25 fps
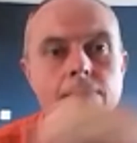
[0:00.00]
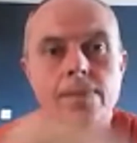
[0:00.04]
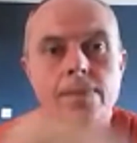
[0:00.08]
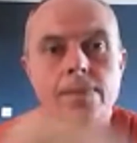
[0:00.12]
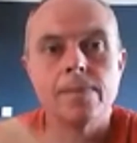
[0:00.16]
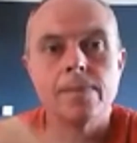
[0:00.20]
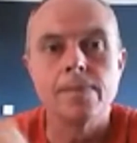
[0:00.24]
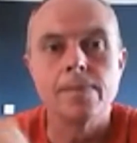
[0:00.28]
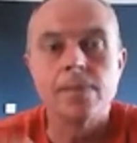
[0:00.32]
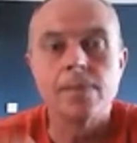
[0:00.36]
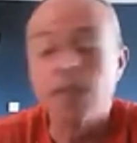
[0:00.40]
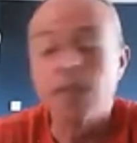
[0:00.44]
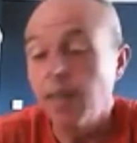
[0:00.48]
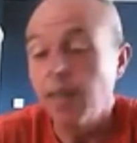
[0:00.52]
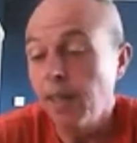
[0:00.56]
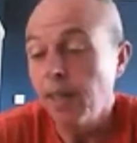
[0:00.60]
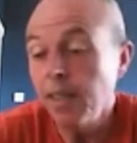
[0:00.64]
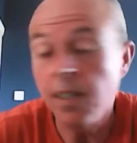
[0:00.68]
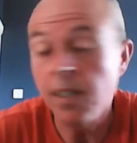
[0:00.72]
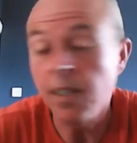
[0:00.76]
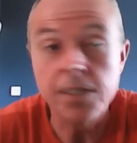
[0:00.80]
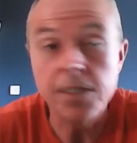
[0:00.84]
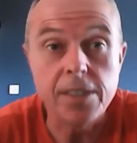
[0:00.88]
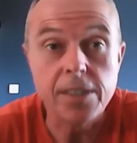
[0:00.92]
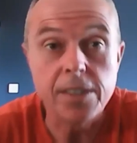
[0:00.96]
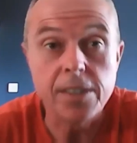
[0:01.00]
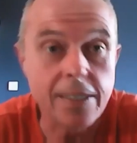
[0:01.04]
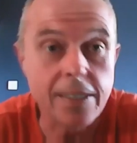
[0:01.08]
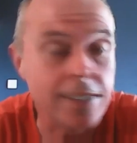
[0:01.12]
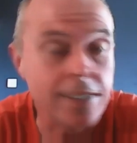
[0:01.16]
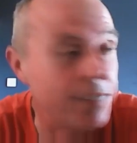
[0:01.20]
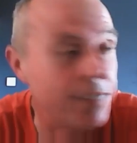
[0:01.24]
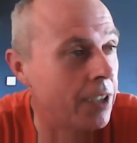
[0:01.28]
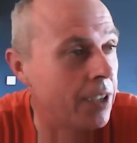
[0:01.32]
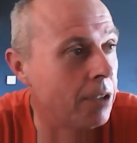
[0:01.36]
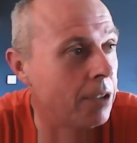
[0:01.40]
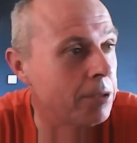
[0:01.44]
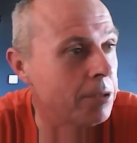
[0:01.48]
Oh no, I just think the whole
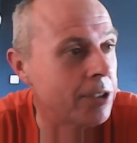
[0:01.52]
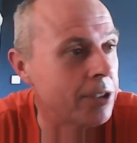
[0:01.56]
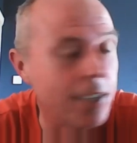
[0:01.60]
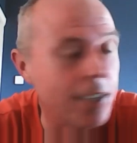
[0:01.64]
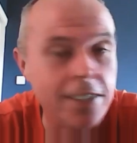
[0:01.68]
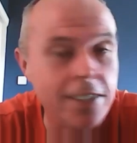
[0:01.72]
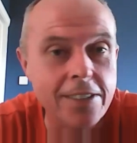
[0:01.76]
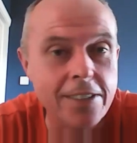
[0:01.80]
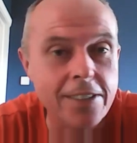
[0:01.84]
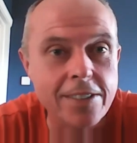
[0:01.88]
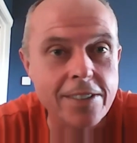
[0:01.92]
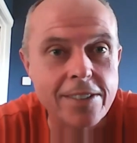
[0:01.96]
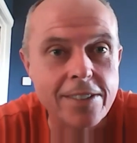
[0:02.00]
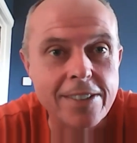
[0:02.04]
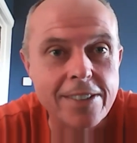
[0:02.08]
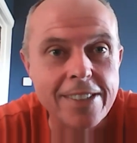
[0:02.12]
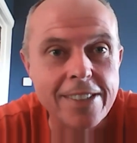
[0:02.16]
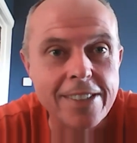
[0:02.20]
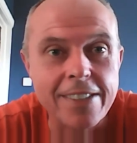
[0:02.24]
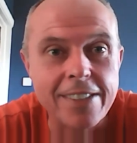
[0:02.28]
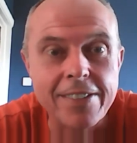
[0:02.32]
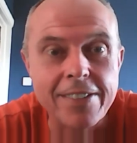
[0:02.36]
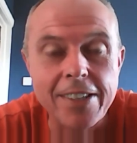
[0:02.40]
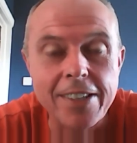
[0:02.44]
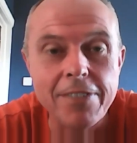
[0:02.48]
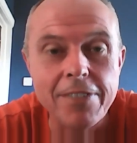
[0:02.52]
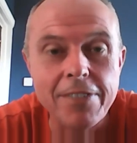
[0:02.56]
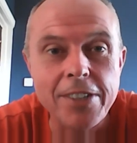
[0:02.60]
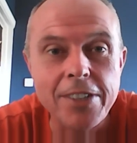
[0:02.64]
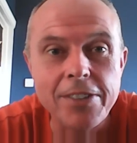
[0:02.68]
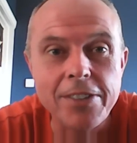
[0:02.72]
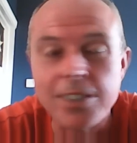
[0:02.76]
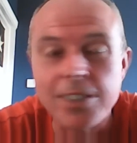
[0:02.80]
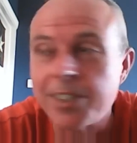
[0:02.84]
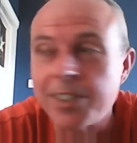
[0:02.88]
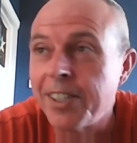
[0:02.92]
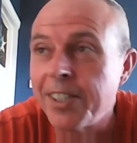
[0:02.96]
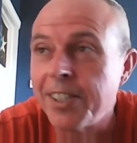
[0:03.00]
silence. No news is good
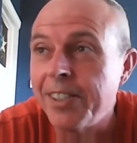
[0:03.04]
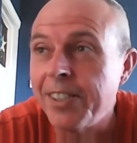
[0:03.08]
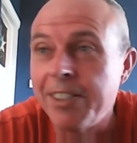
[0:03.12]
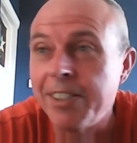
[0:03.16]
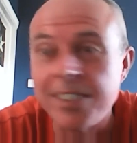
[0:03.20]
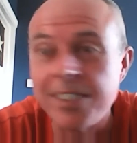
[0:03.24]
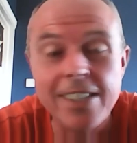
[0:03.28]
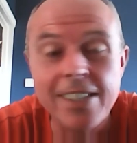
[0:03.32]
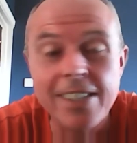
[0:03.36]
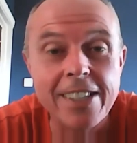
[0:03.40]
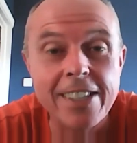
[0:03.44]
news in our case.